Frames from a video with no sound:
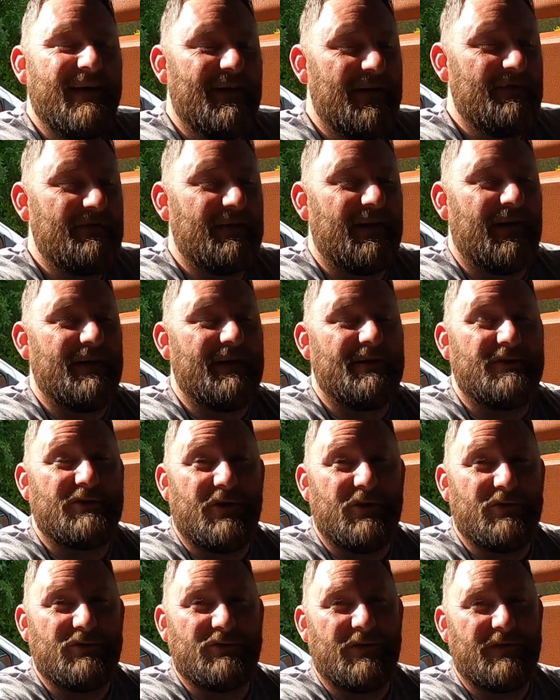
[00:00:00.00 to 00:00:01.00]
If you like this
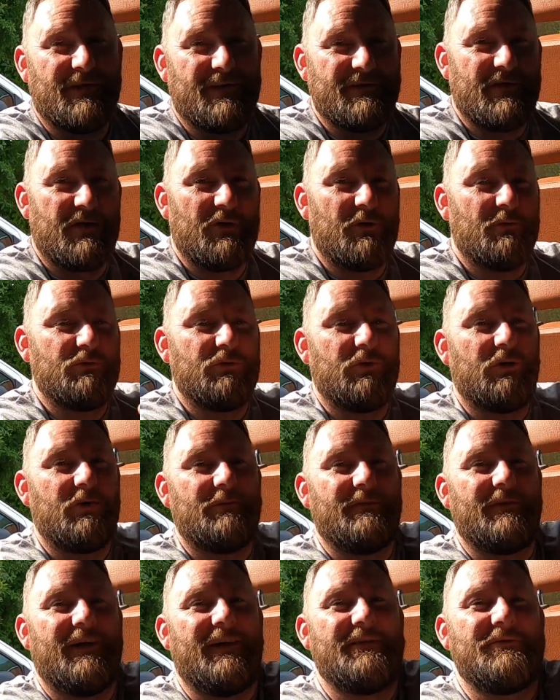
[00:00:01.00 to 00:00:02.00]
sort of stuff, give us a thumbs up.
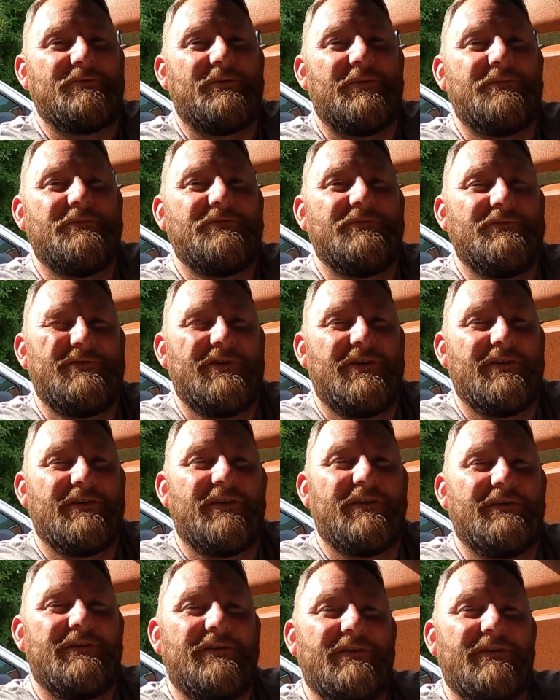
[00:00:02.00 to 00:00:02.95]
Nice one. Cheers, lads.